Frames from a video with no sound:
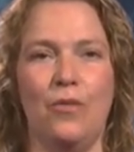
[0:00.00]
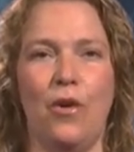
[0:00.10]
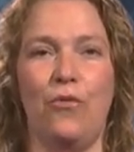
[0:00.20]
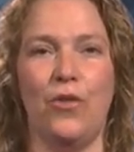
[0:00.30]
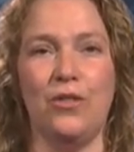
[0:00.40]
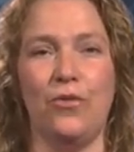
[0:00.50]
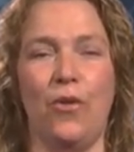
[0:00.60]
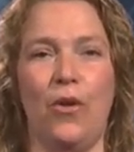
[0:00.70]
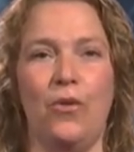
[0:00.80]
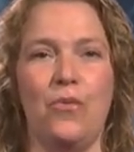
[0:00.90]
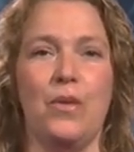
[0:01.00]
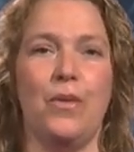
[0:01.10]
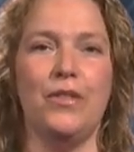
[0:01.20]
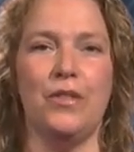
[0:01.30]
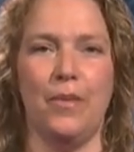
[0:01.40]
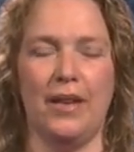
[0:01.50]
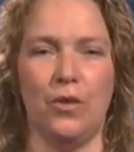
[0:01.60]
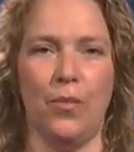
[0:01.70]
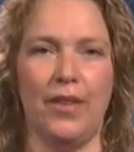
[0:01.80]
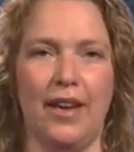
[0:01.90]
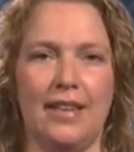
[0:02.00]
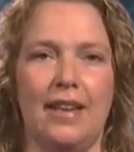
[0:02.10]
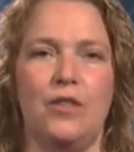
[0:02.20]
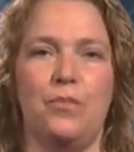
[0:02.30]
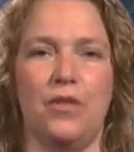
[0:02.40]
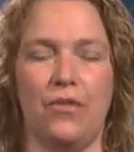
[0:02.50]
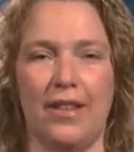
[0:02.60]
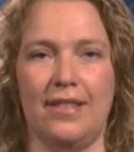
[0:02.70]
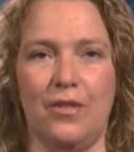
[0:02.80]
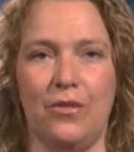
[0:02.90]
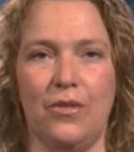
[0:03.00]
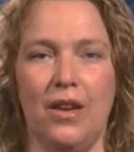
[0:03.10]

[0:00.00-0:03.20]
Well, first of all, we wanted to make something that is preventive.